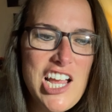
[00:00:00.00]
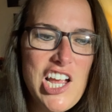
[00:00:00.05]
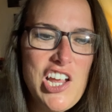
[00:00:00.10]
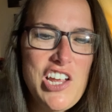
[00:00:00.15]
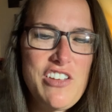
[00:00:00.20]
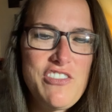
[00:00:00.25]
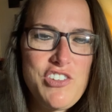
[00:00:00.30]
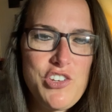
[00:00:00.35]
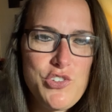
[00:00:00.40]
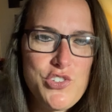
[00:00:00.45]

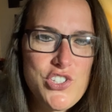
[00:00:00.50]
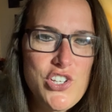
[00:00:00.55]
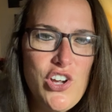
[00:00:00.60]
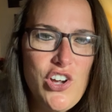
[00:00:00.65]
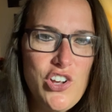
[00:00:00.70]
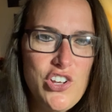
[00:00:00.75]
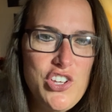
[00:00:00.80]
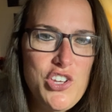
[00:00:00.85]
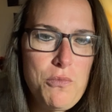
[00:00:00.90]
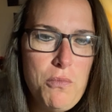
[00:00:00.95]
if you
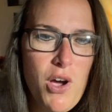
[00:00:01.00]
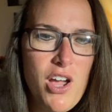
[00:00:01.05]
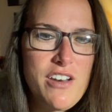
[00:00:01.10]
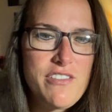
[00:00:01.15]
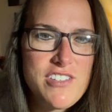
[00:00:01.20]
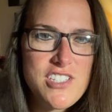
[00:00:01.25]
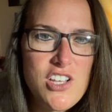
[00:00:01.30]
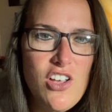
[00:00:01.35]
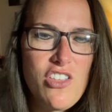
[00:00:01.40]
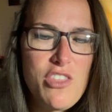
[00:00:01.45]
saw, you might have
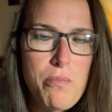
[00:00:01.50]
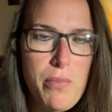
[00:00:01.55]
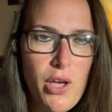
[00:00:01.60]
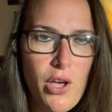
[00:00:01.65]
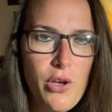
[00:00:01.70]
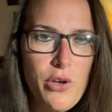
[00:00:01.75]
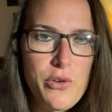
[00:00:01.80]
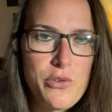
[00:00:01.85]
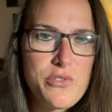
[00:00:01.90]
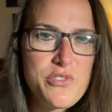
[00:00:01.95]
saw the
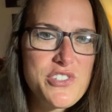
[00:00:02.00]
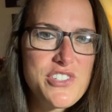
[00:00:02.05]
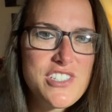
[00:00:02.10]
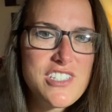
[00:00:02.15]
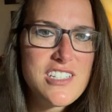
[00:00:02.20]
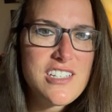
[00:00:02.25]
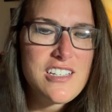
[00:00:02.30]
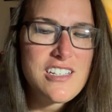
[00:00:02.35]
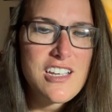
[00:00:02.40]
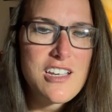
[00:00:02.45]
post
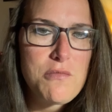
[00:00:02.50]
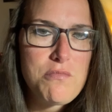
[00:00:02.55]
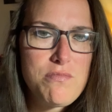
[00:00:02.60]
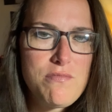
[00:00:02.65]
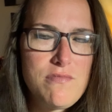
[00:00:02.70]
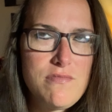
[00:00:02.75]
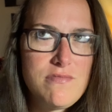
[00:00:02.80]
a couple,